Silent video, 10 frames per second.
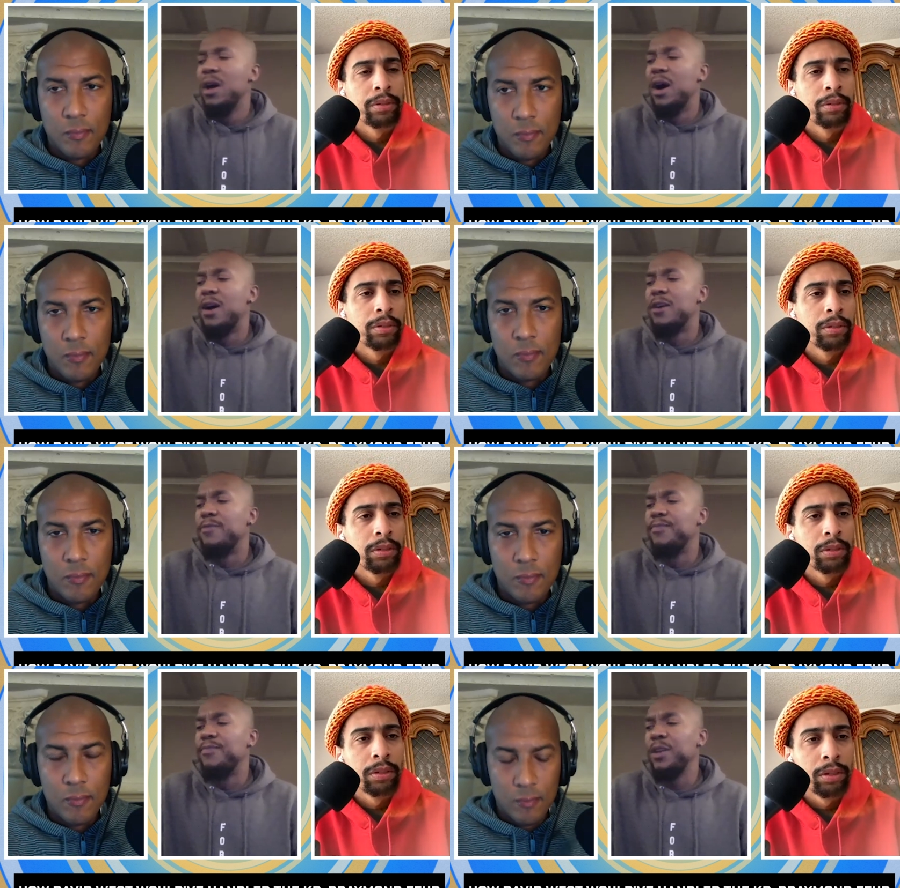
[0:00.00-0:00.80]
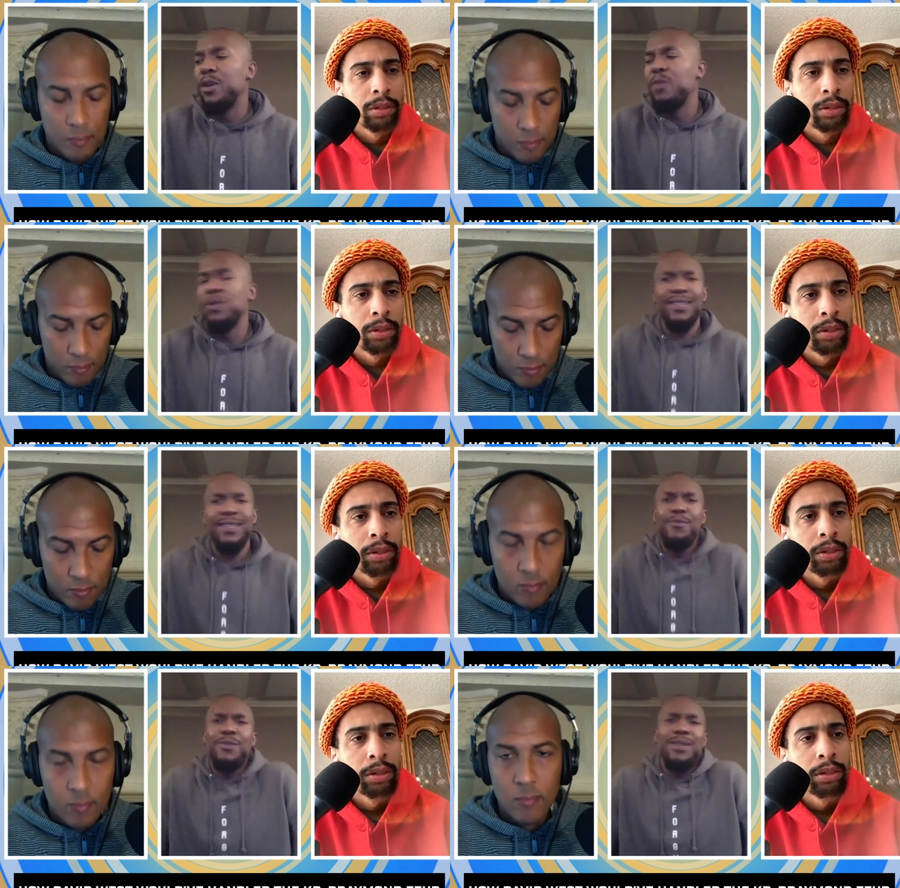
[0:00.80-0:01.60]
Speaker 1: um, you know, it was it,
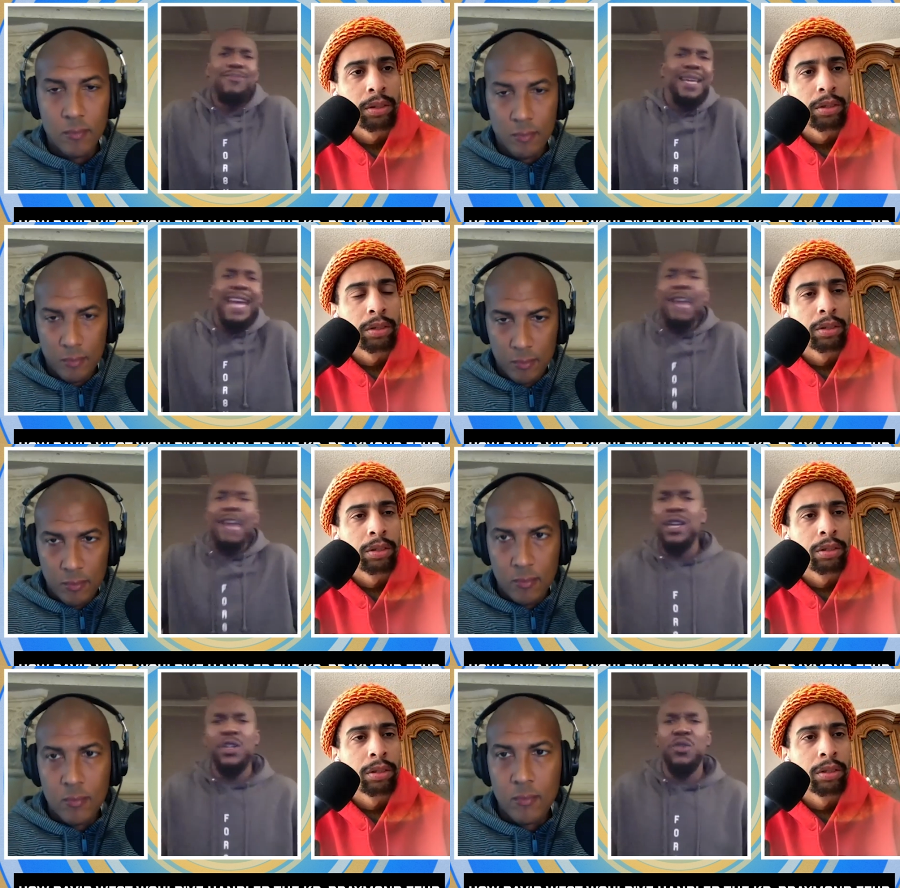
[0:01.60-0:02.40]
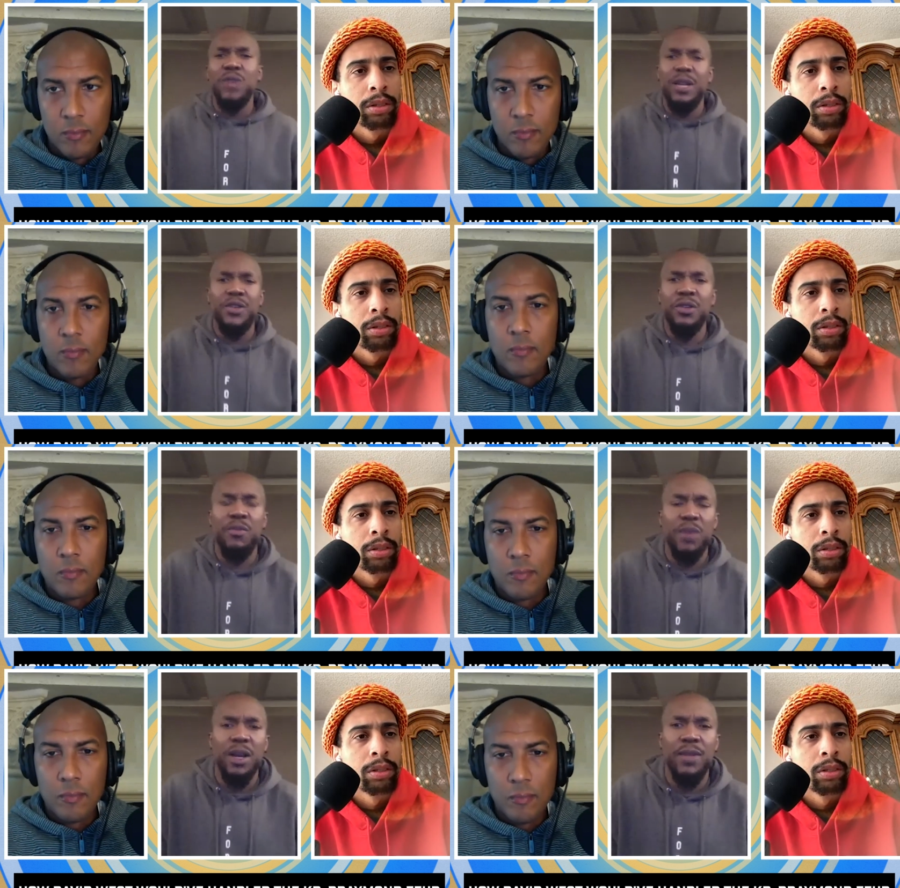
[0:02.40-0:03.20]
it became an issue that shouldn't have
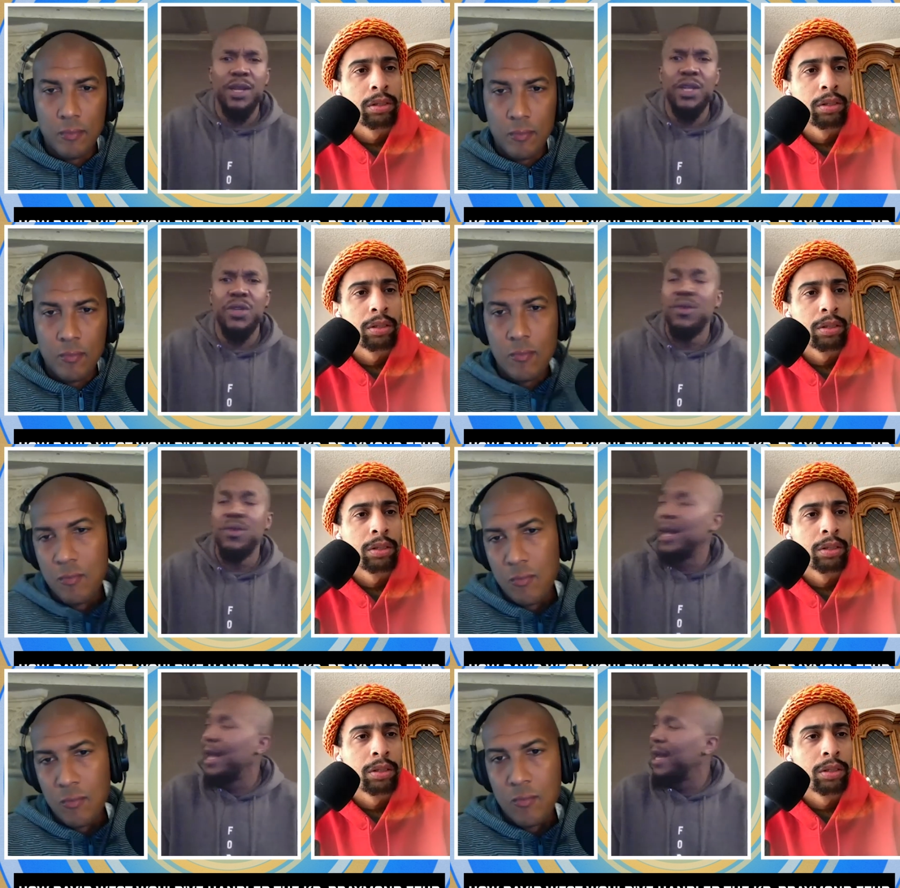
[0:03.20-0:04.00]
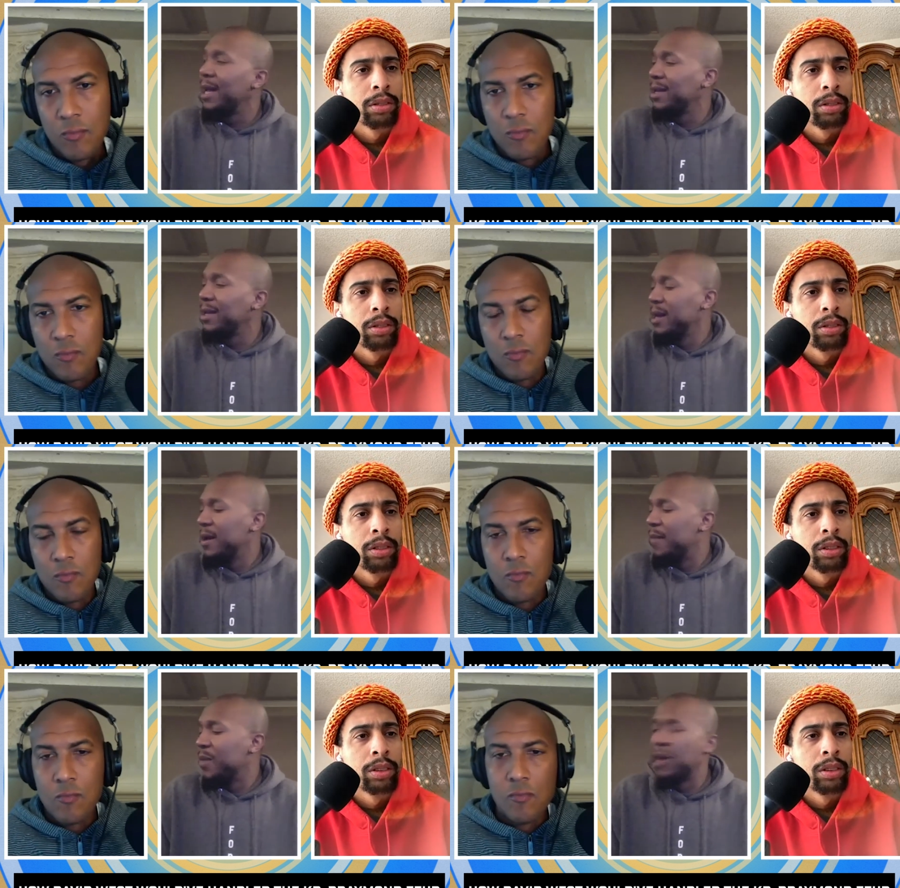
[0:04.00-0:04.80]
become an issue, and
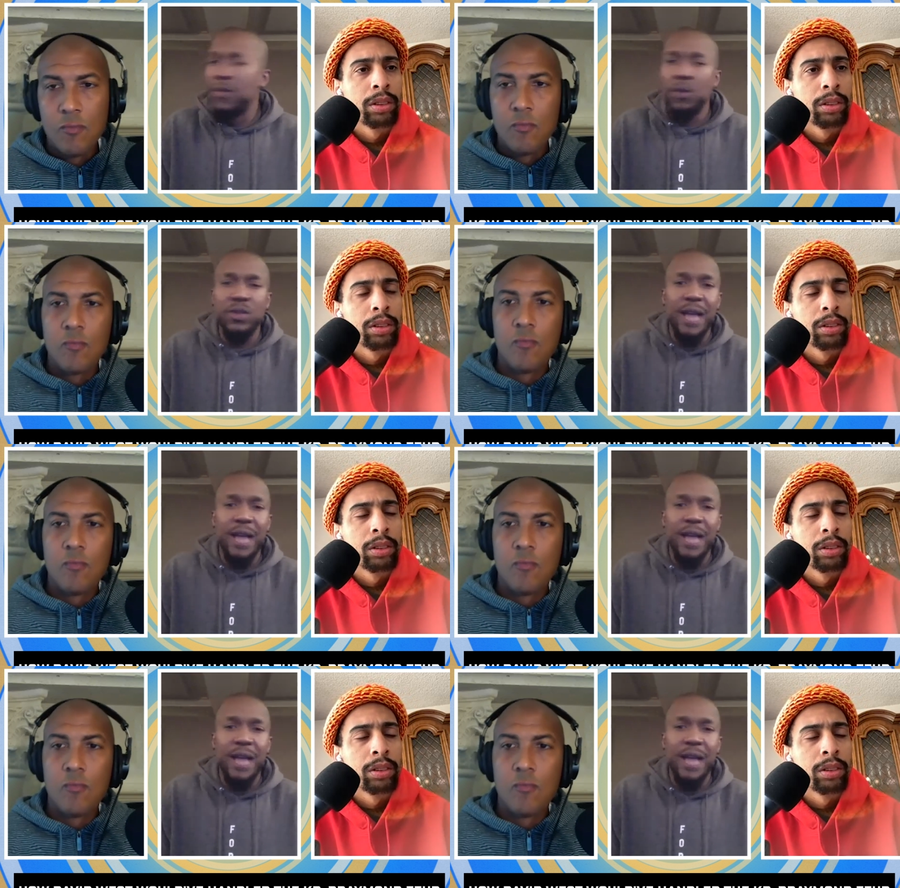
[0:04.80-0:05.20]
uh, those